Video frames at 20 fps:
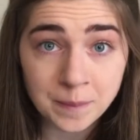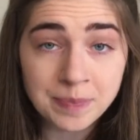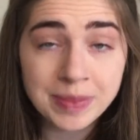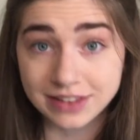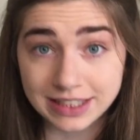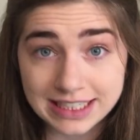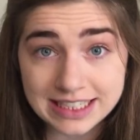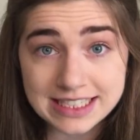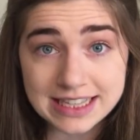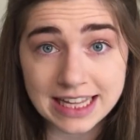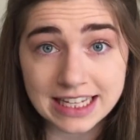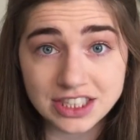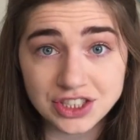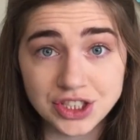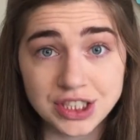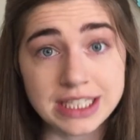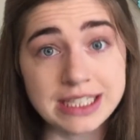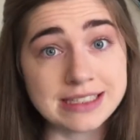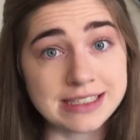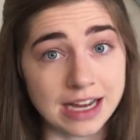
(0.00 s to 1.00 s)
I've linked that
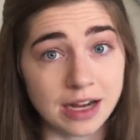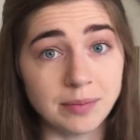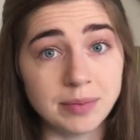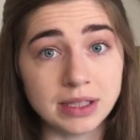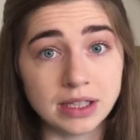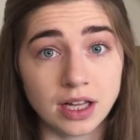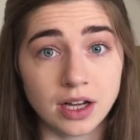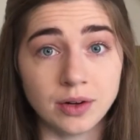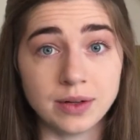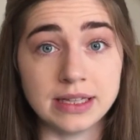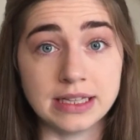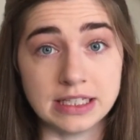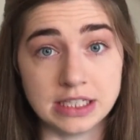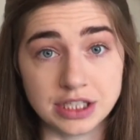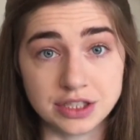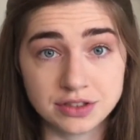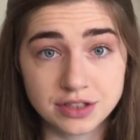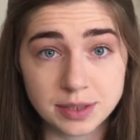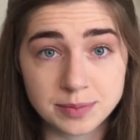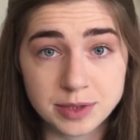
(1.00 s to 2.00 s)
sheet down below in the
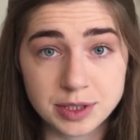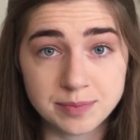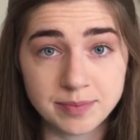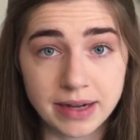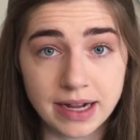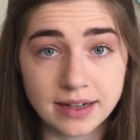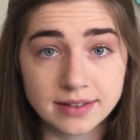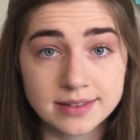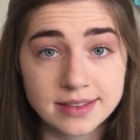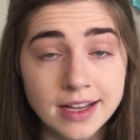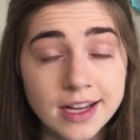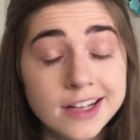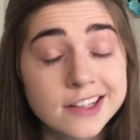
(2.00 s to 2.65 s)
description box,